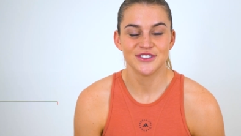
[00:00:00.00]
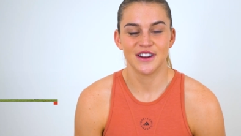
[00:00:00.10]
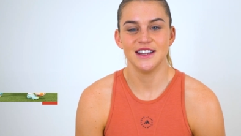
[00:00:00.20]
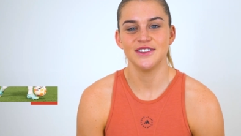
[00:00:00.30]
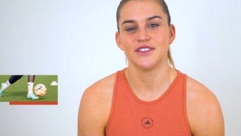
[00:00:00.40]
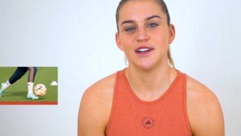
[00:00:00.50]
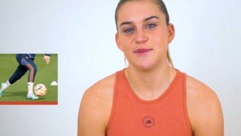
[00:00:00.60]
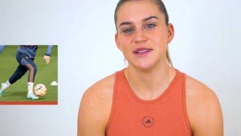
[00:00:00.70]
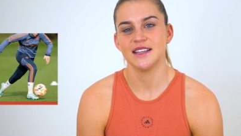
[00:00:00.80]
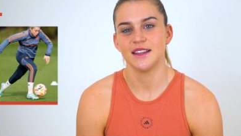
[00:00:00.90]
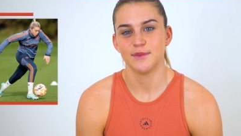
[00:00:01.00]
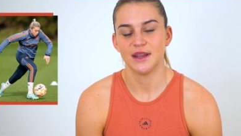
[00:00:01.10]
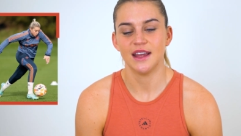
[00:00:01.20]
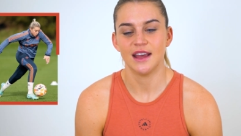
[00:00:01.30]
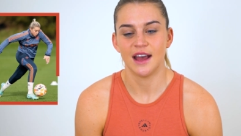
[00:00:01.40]
Training's really busy at the
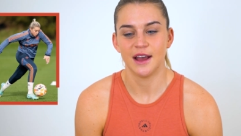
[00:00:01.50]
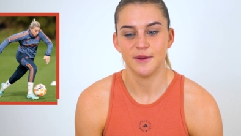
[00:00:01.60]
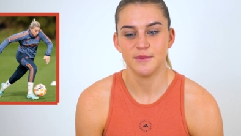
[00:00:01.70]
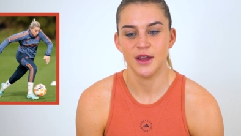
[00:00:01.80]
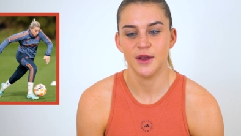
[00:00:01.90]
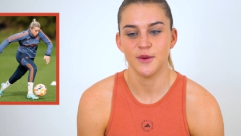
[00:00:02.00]
minute. Um,